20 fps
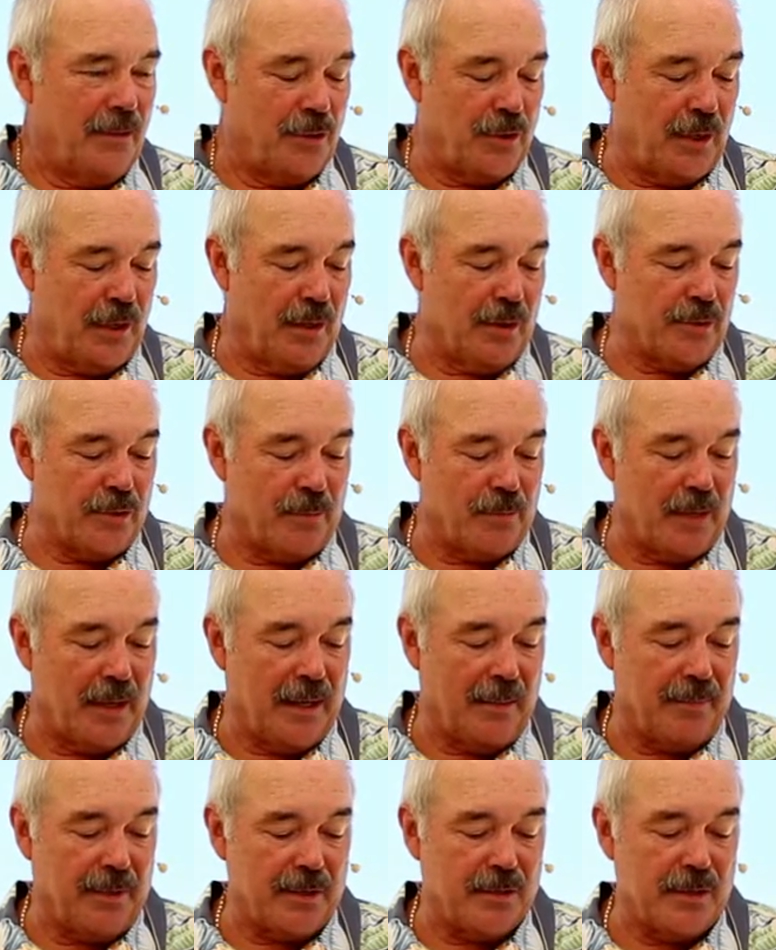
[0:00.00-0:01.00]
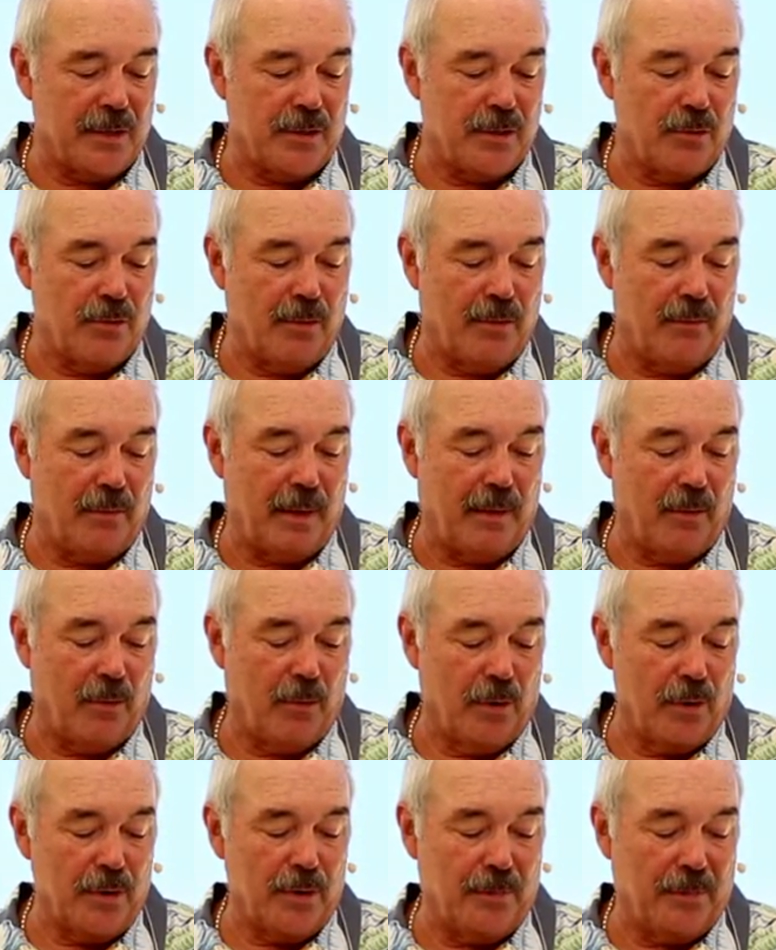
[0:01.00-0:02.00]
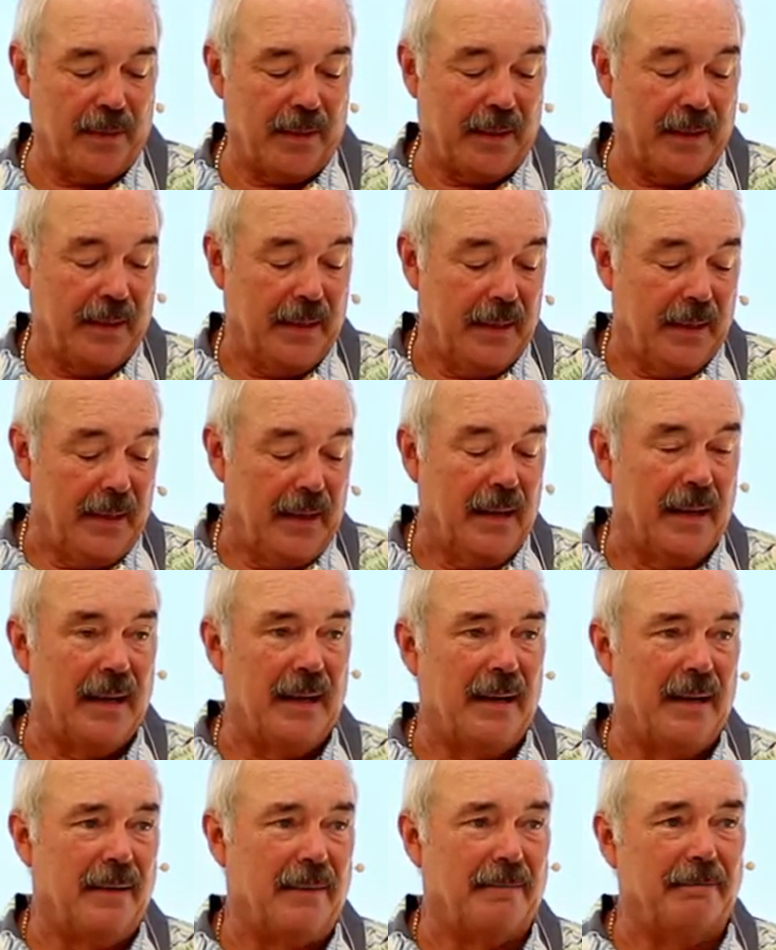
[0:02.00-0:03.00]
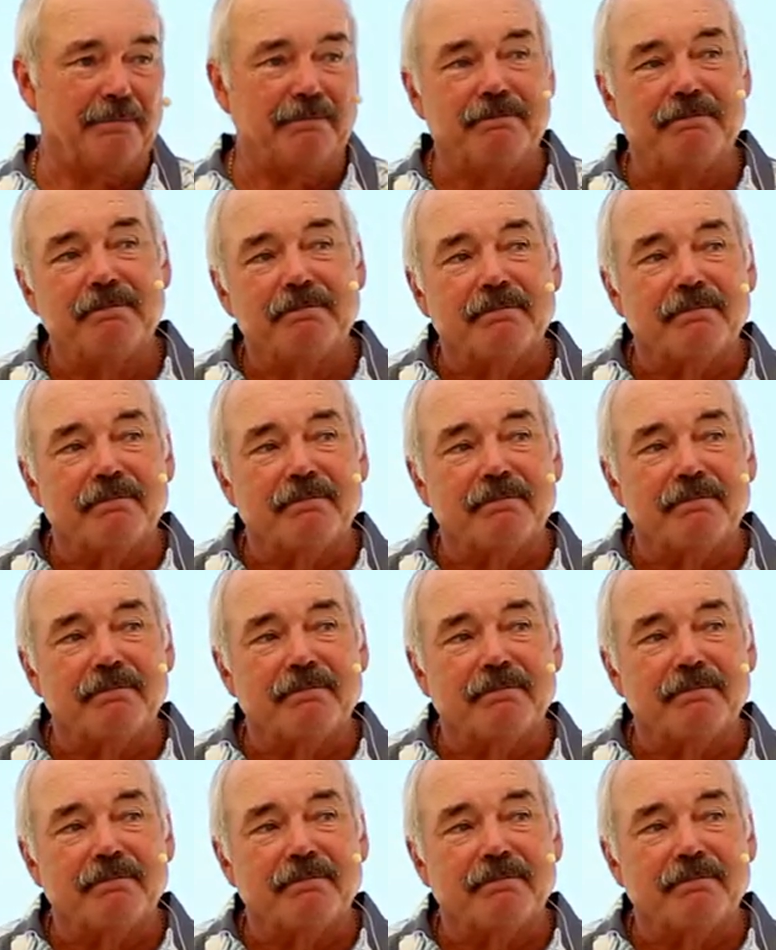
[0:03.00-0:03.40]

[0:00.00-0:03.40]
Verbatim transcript: She also brought up this issue about uh, worshiping. Um,